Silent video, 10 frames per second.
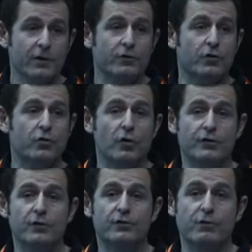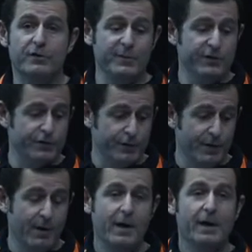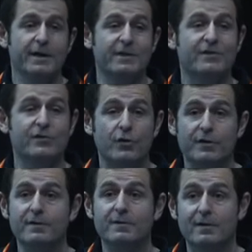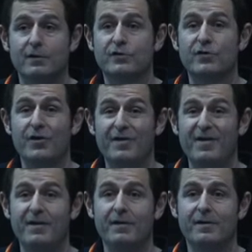the cost of transmission is 30